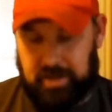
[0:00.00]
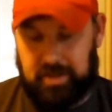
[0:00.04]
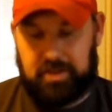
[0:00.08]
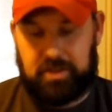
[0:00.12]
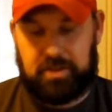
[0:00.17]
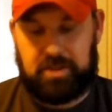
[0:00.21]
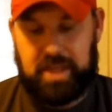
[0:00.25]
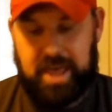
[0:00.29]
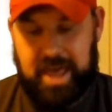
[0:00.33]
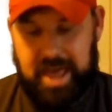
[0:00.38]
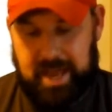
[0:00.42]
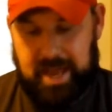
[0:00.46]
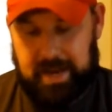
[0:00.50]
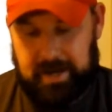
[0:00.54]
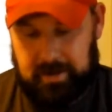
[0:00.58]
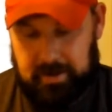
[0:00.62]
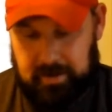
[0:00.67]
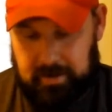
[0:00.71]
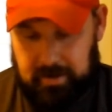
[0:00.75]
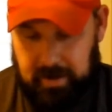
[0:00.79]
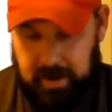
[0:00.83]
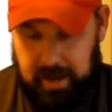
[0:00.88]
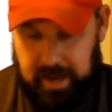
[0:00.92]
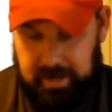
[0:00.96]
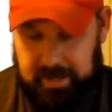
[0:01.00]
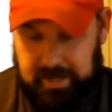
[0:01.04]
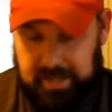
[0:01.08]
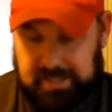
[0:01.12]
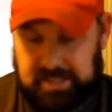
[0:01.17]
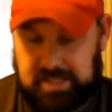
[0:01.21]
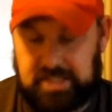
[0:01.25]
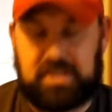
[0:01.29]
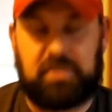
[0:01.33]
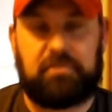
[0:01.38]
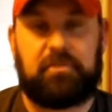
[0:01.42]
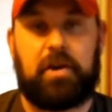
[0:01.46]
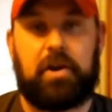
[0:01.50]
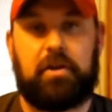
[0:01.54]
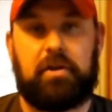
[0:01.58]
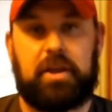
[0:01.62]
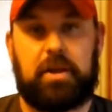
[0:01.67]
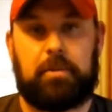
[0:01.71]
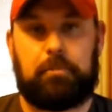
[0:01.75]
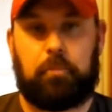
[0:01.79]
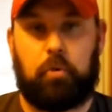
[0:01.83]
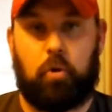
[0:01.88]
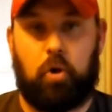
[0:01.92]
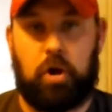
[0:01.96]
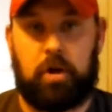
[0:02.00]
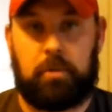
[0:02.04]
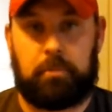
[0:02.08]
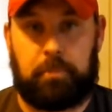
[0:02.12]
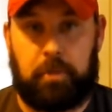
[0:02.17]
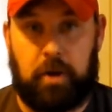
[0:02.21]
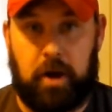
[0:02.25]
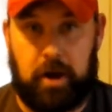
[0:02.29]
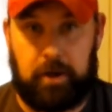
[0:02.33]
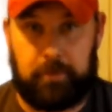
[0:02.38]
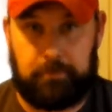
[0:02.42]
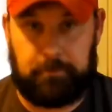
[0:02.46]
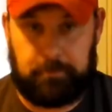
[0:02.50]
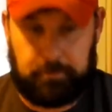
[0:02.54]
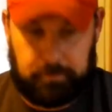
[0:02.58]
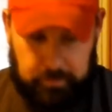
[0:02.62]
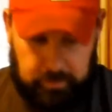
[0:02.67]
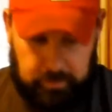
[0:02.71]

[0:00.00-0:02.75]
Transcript: Then, and this is a very important part,